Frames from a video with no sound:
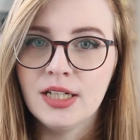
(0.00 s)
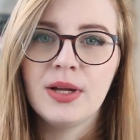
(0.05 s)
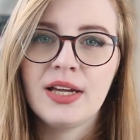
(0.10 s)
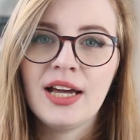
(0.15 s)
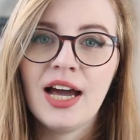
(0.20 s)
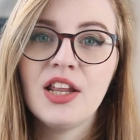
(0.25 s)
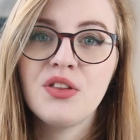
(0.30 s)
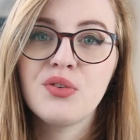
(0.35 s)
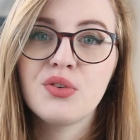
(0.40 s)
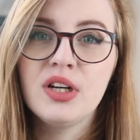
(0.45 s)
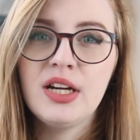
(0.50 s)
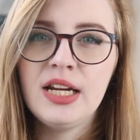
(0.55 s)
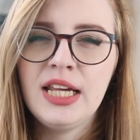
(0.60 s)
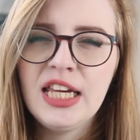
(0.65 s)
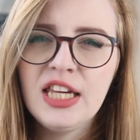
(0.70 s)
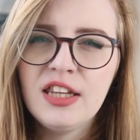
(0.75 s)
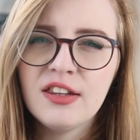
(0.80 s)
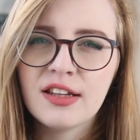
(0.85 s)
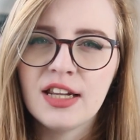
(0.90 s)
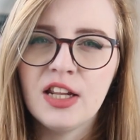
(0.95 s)
But Catherine and
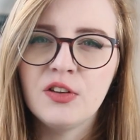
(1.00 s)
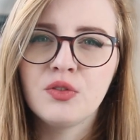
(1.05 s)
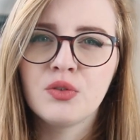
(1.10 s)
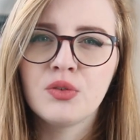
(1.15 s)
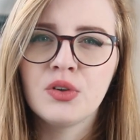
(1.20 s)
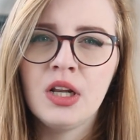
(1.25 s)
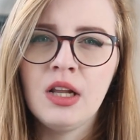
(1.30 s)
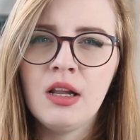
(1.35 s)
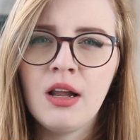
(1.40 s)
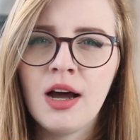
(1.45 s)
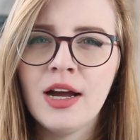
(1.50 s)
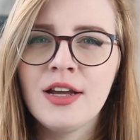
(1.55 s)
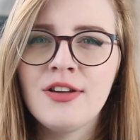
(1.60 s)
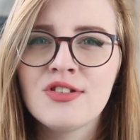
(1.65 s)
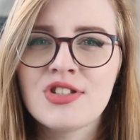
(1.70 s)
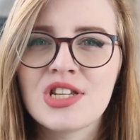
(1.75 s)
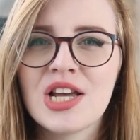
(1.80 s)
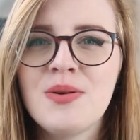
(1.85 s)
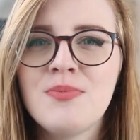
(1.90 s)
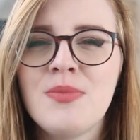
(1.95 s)
Heathcliff rely
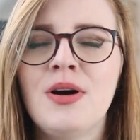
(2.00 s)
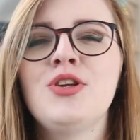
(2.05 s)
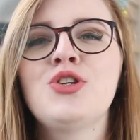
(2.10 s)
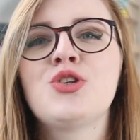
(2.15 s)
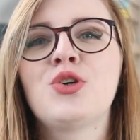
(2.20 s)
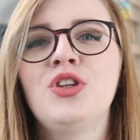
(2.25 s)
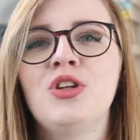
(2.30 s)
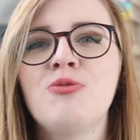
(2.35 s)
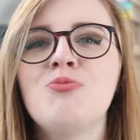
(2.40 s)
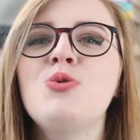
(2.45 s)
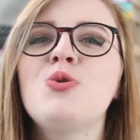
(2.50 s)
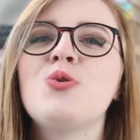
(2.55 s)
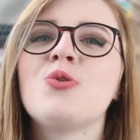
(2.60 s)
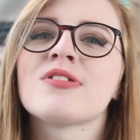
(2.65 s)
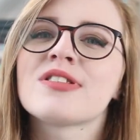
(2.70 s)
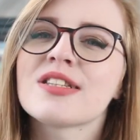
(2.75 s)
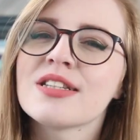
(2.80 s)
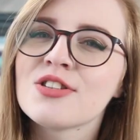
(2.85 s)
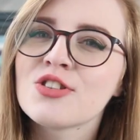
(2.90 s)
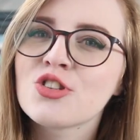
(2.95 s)
so much on the
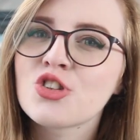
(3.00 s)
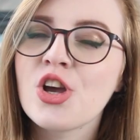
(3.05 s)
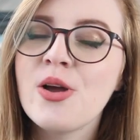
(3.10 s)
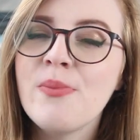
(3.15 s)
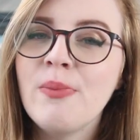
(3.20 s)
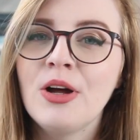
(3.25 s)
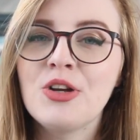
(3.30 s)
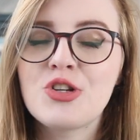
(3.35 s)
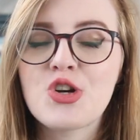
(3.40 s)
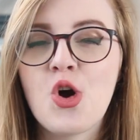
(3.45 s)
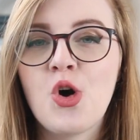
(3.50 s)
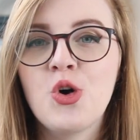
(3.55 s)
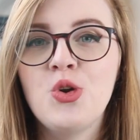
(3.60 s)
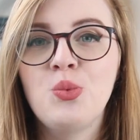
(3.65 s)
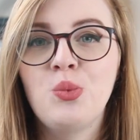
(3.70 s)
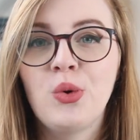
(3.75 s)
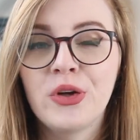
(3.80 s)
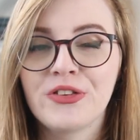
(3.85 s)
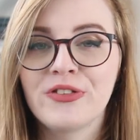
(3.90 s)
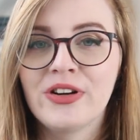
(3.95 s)
moors and so much
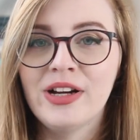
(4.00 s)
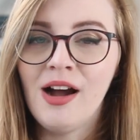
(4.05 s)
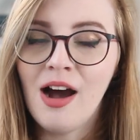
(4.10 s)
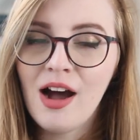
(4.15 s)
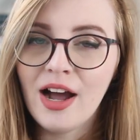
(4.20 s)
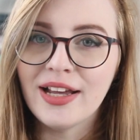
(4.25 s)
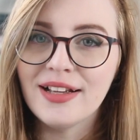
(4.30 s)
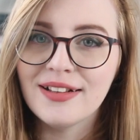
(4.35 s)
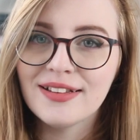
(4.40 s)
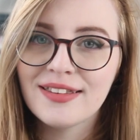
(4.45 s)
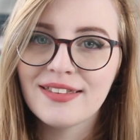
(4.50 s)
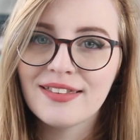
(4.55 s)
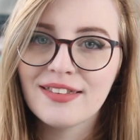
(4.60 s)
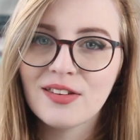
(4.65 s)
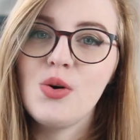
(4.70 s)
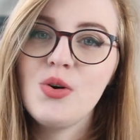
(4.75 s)
on Wuthering Heights.